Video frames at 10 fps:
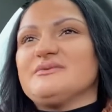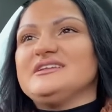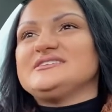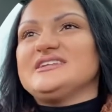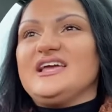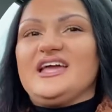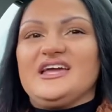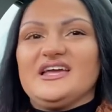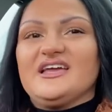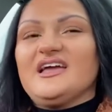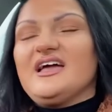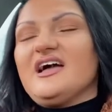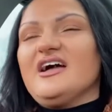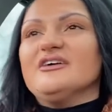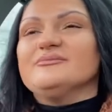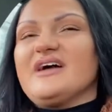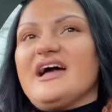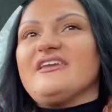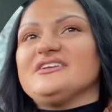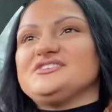mentally um,
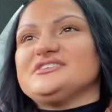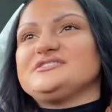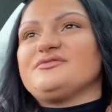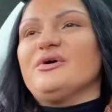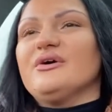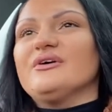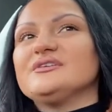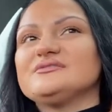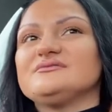and I just thought